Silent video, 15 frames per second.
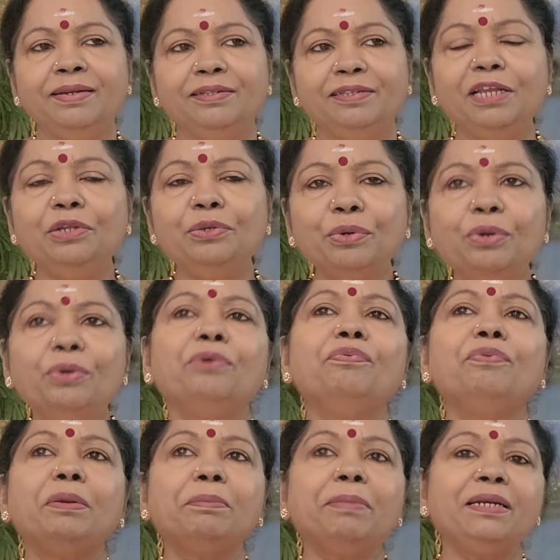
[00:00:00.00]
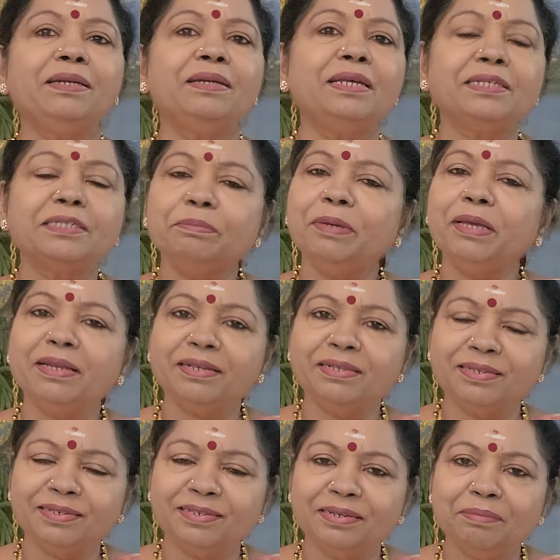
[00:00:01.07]
then you look for better
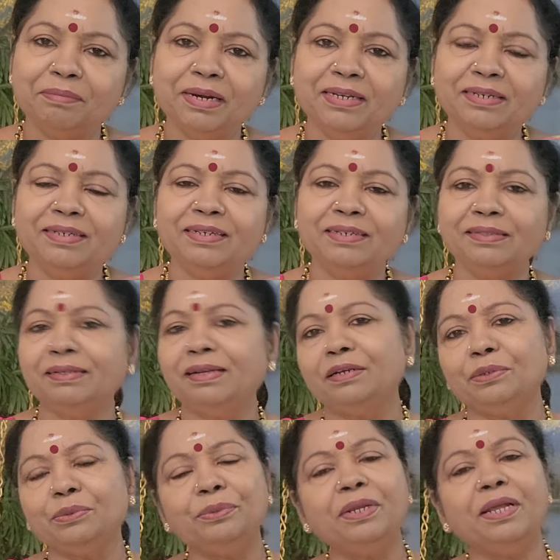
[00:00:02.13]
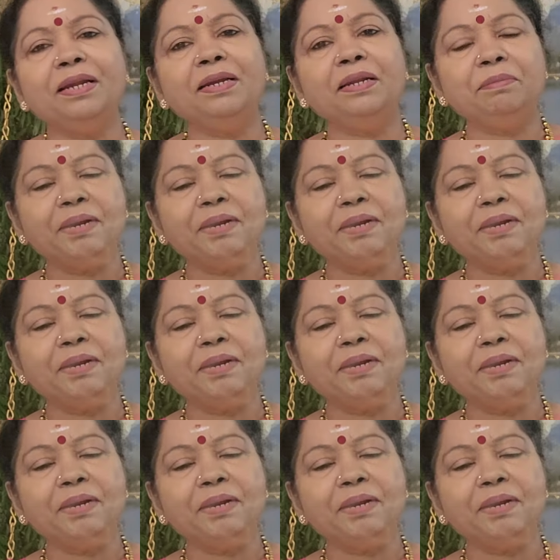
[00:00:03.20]
experiences in meditation, and Kundalini